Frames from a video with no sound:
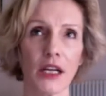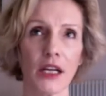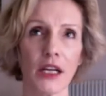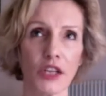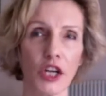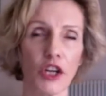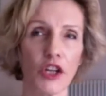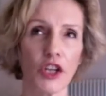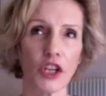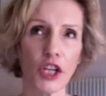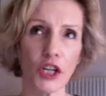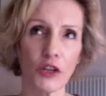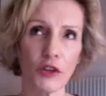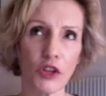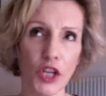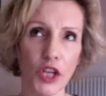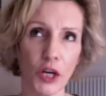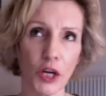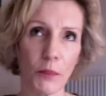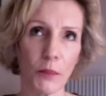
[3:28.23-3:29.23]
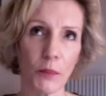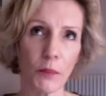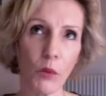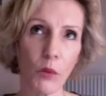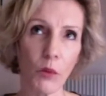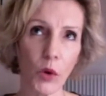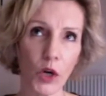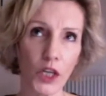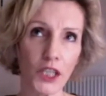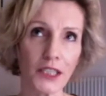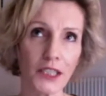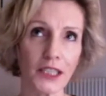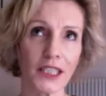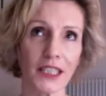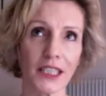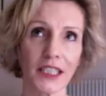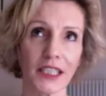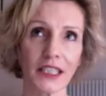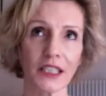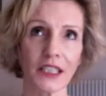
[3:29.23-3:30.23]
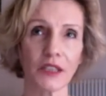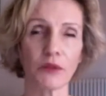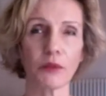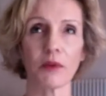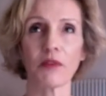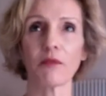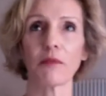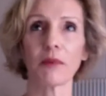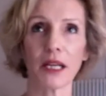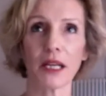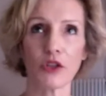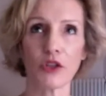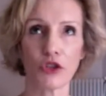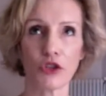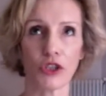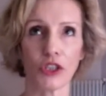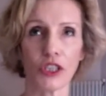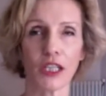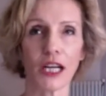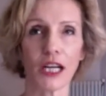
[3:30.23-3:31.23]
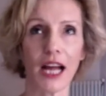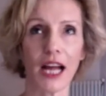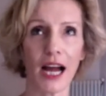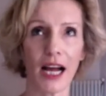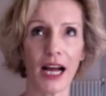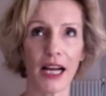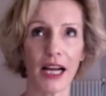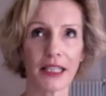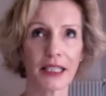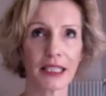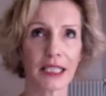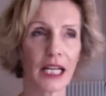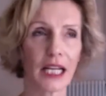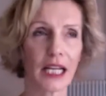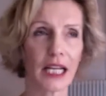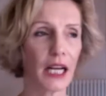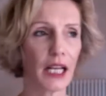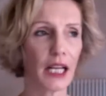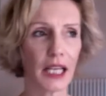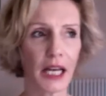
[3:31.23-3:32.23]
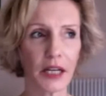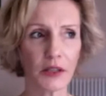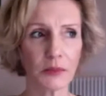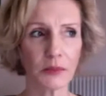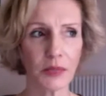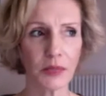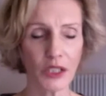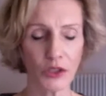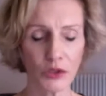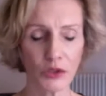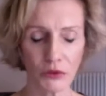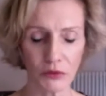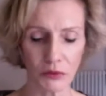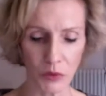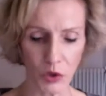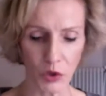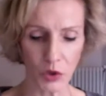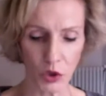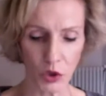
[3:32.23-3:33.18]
the work that I did with pleasure has allowed me to